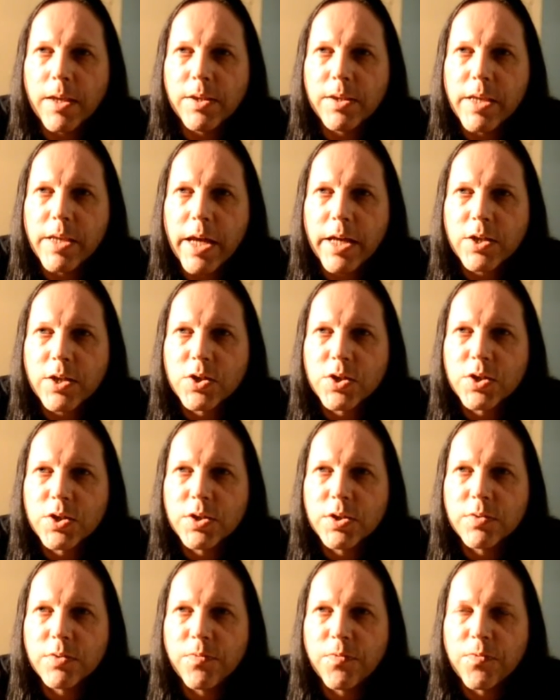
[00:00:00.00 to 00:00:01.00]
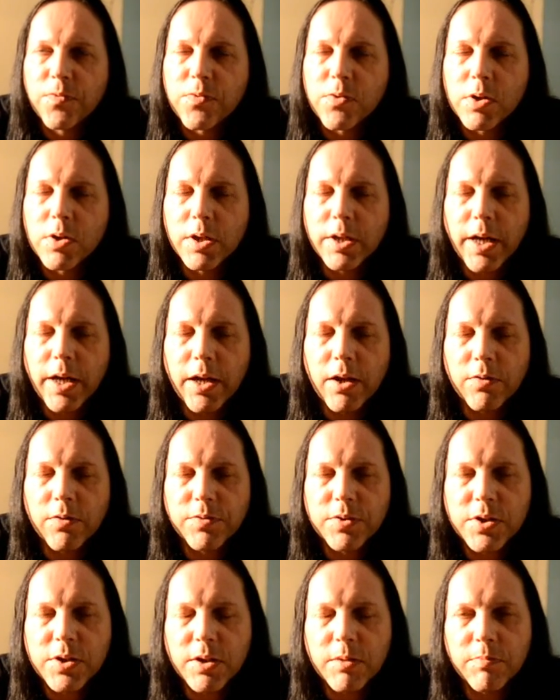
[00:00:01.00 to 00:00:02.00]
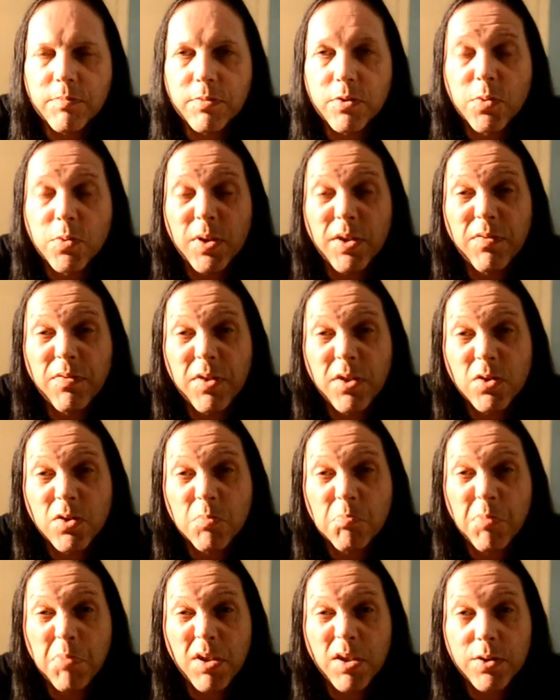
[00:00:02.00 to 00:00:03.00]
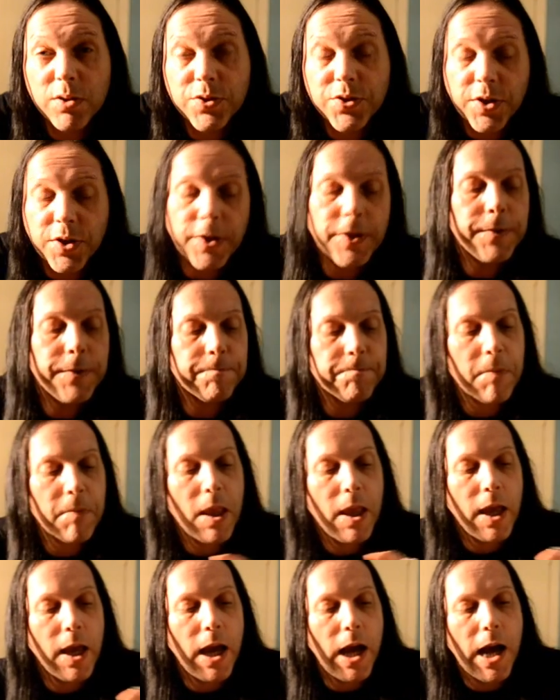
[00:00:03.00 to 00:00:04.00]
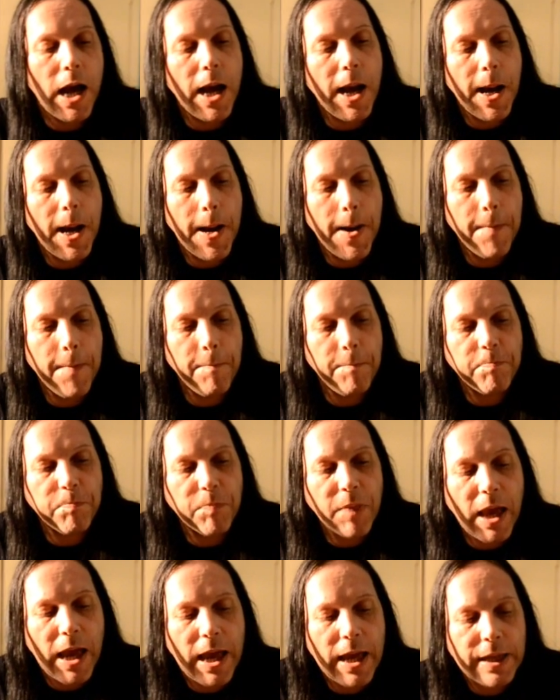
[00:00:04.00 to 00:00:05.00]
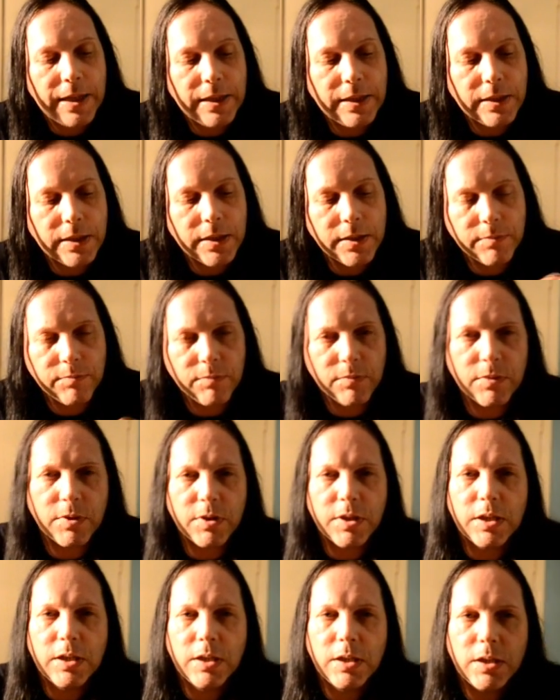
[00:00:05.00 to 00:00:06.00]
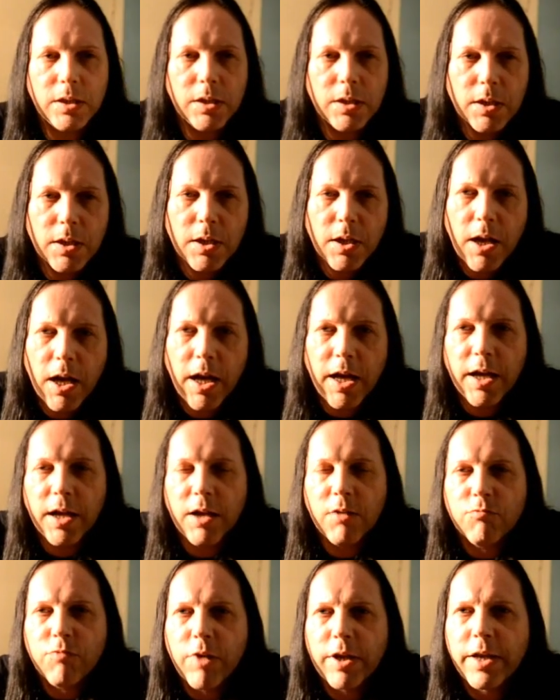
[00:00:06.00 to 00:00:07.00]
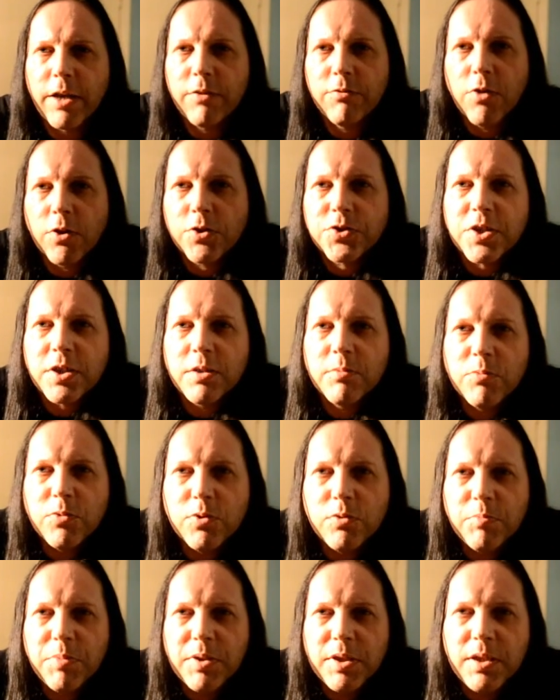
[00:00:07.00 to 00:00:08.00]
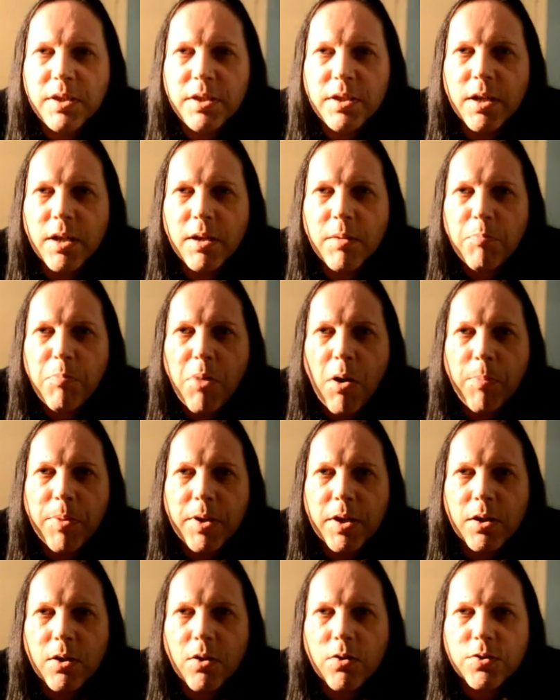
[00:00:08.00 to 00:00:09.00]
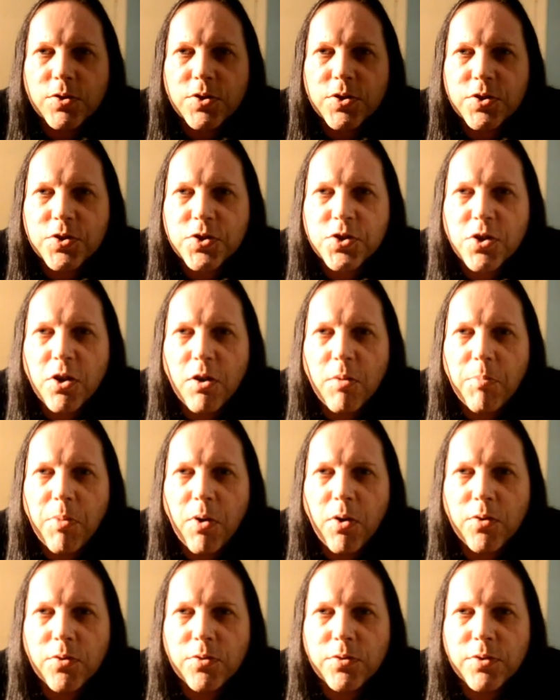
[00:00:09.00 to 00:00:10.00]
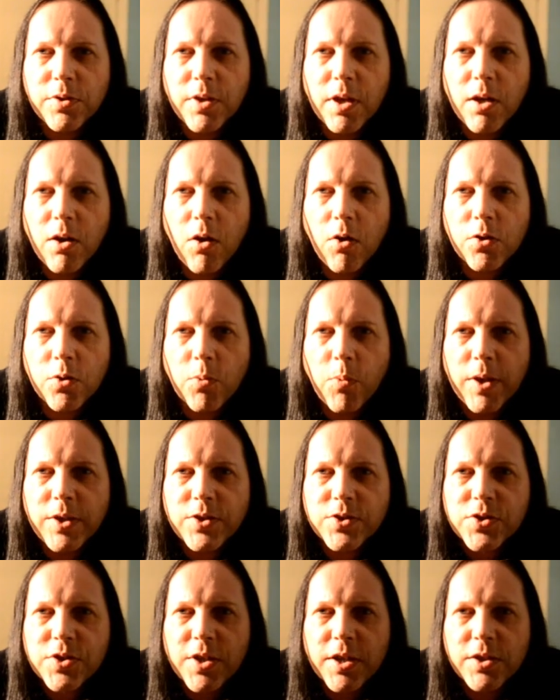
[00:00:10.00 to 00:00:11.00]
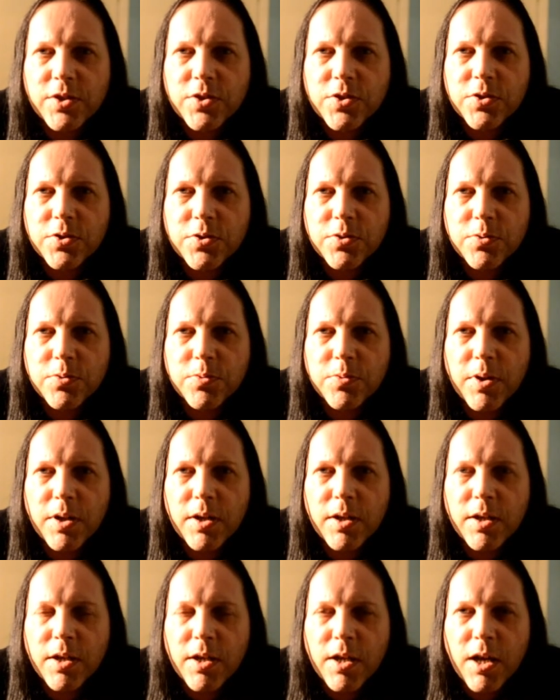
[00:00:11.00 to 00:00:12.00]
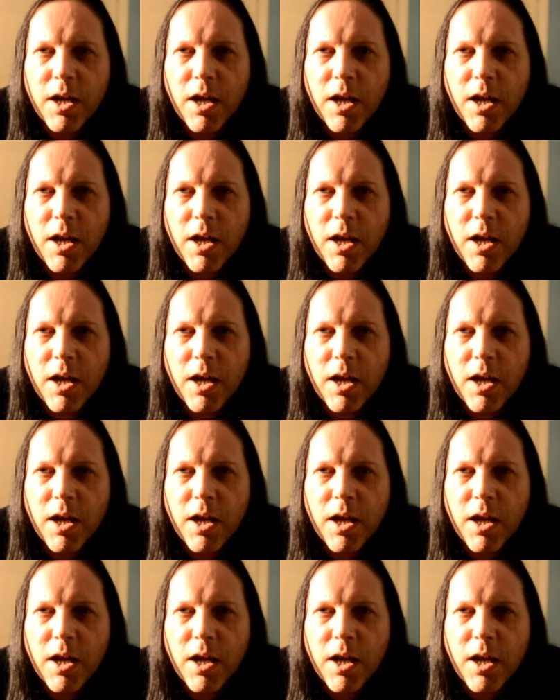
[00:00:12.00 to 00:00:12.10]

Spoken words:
next Friday, obviously the 25th, is Burns Night, and the Radio Nottingham will be popping along to the shop on the Wednesday to